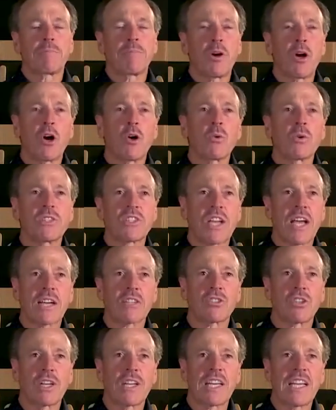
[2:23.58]
was
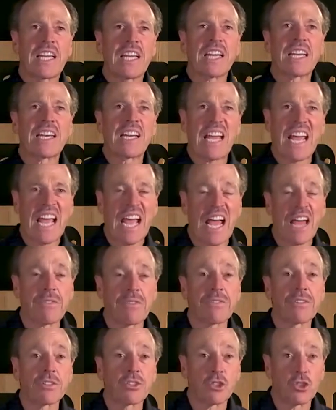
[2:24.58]
actually in
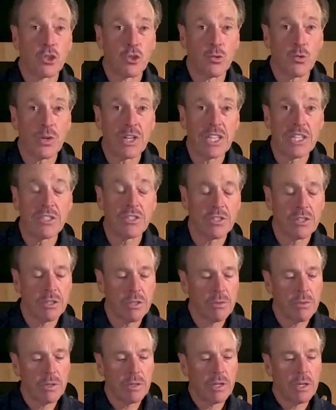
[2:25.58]
Athens, Greece,
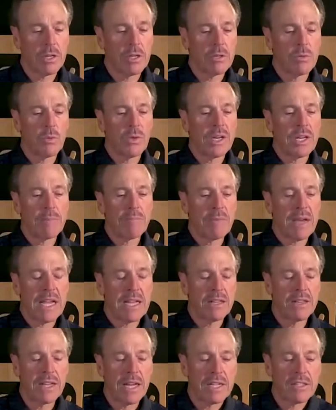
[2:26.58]
when he
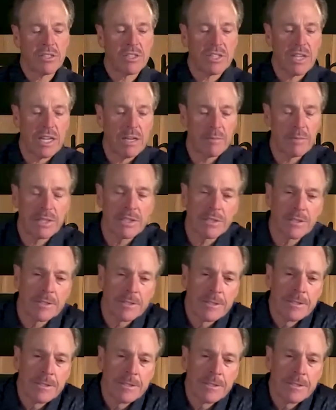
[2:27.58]
made that statement.